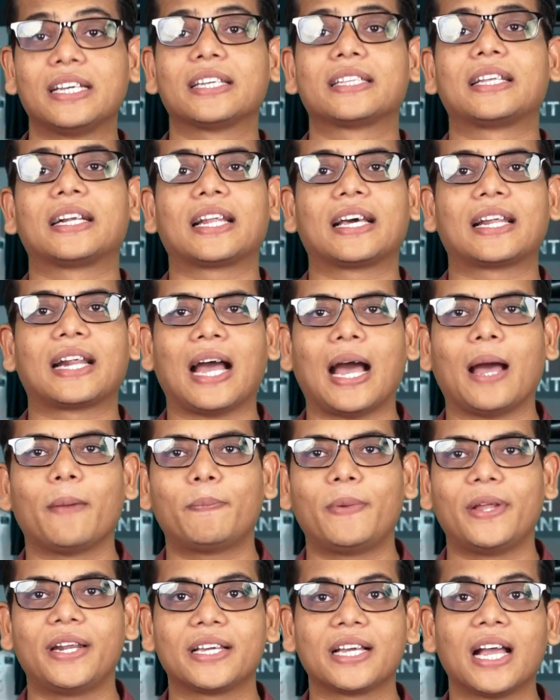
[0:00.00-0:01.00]
that are
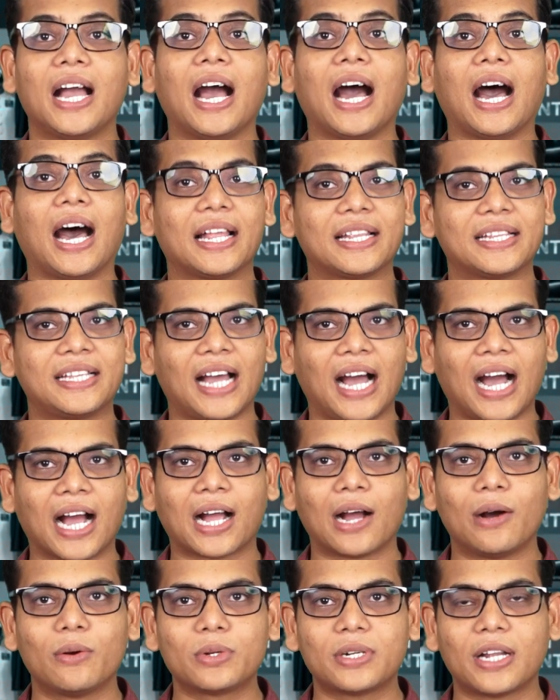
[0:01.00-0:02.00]
happening on the
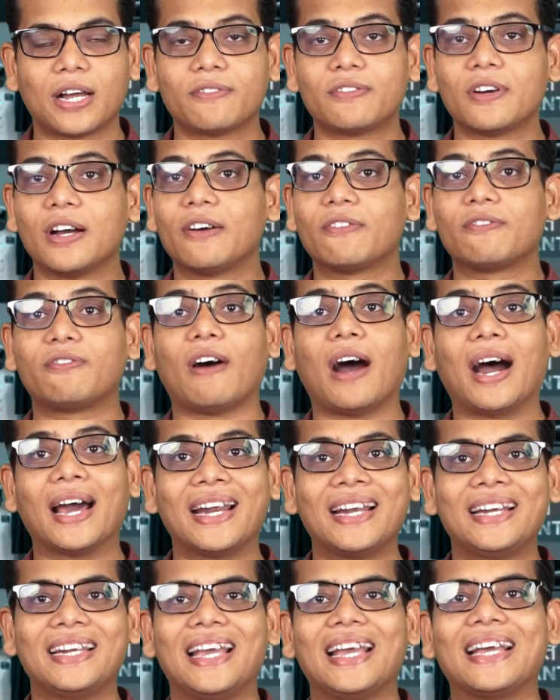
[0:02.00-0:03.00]
account of
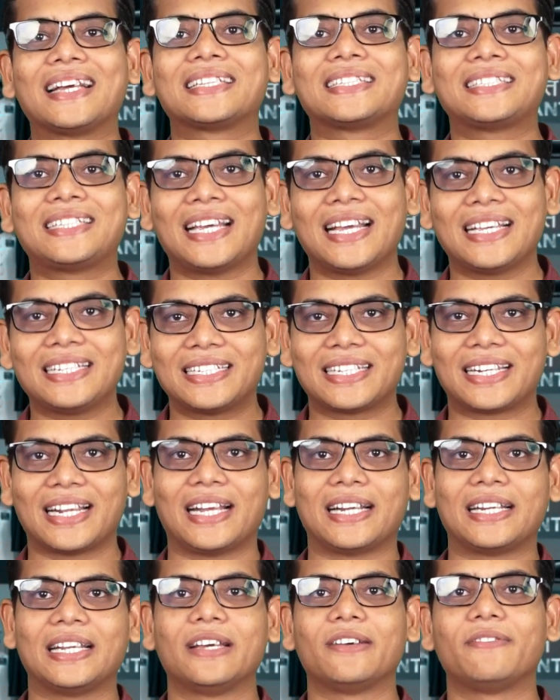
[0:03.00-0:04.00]
foreign exchange
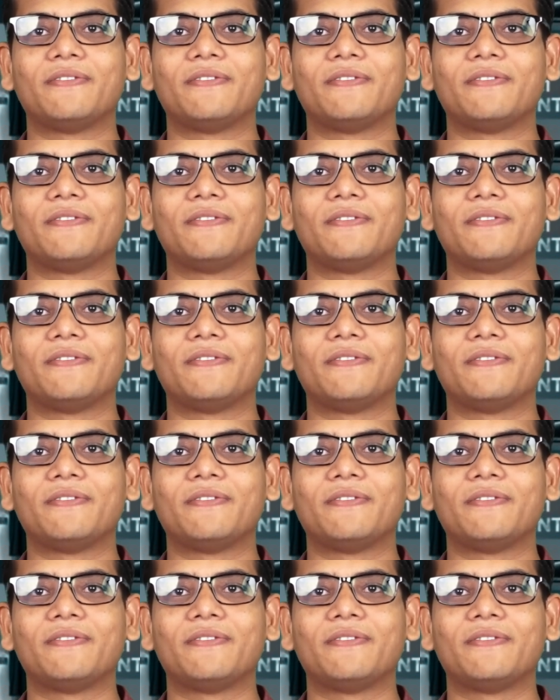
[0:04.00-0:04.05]
rate